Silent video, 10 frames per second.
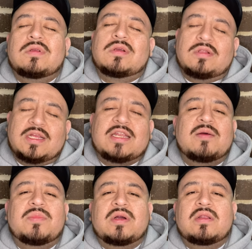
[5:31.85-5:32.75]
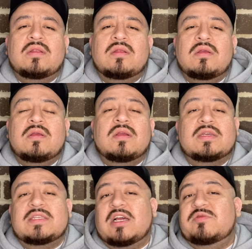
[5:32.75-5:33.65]
click that button,
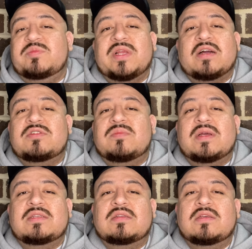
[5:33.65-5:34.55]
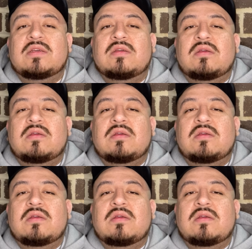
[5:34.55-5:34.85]
because it helps me out tremendously,